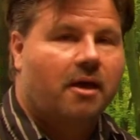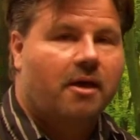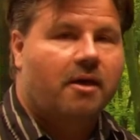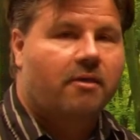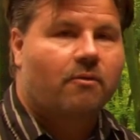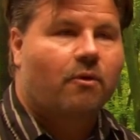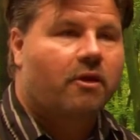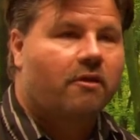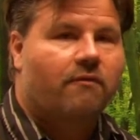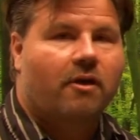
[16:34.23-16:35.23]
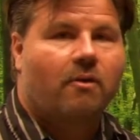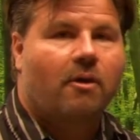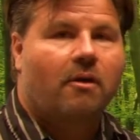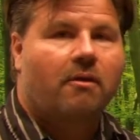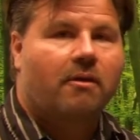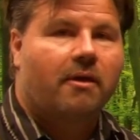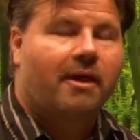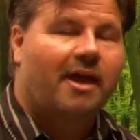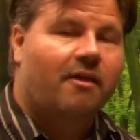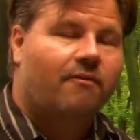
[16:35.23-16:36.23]
isn't working very well
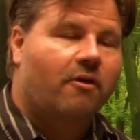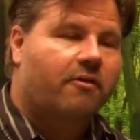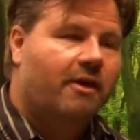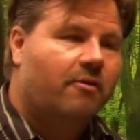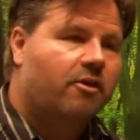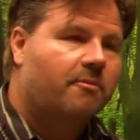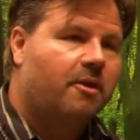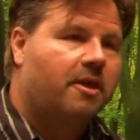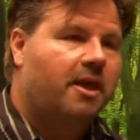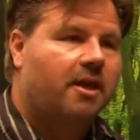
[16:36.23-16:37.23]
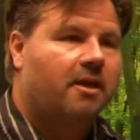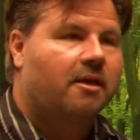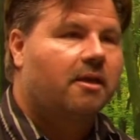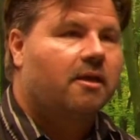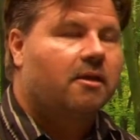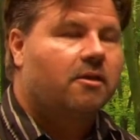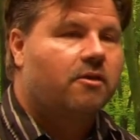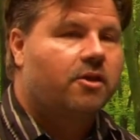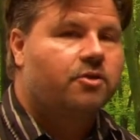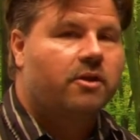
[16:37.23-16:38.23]
as far as how it's communicating to
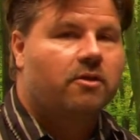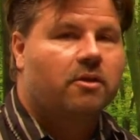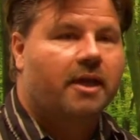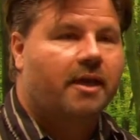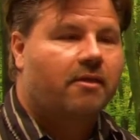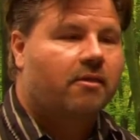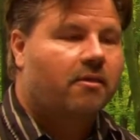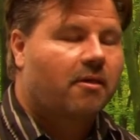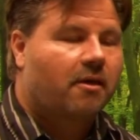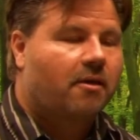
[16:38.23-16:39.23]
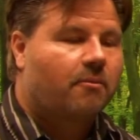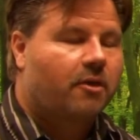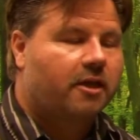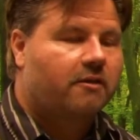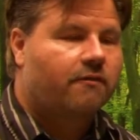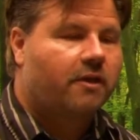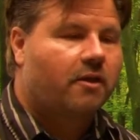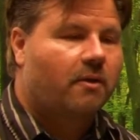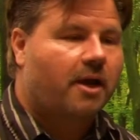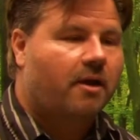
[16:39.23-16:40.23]
the adrenal glands. We like to
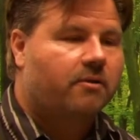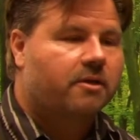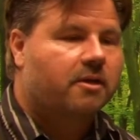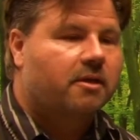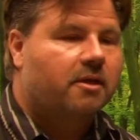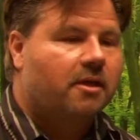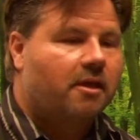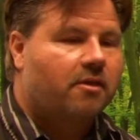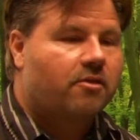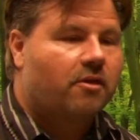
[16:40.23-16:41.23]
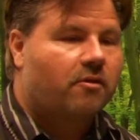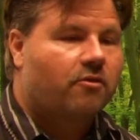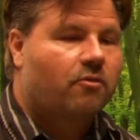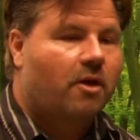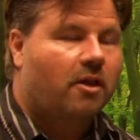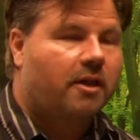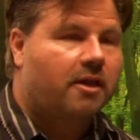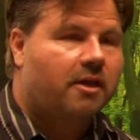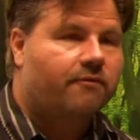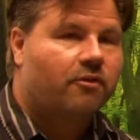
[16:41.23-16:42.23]
figure out, is there swelling
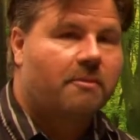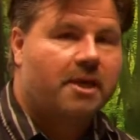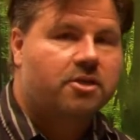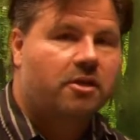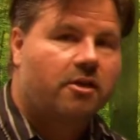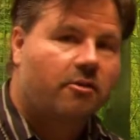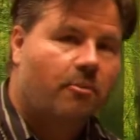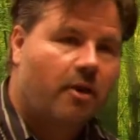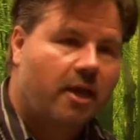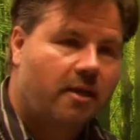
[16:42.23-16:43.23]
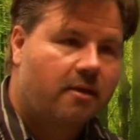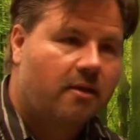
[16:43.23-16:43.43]
and inflammation in your brain?